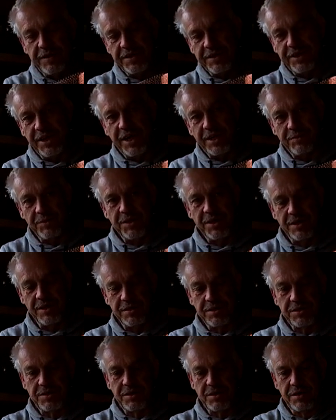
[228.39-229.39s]
and down the
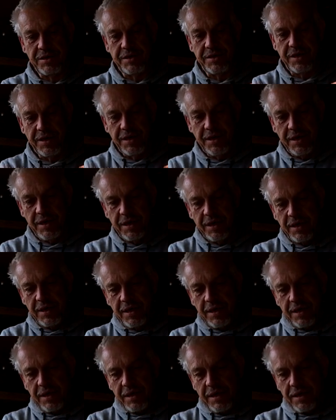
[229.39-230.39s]
other side
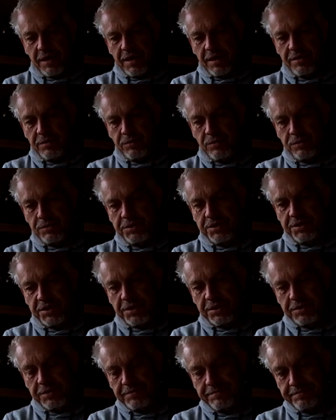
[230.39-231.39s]
and
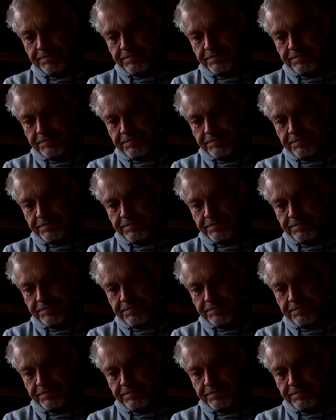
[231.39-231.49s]
also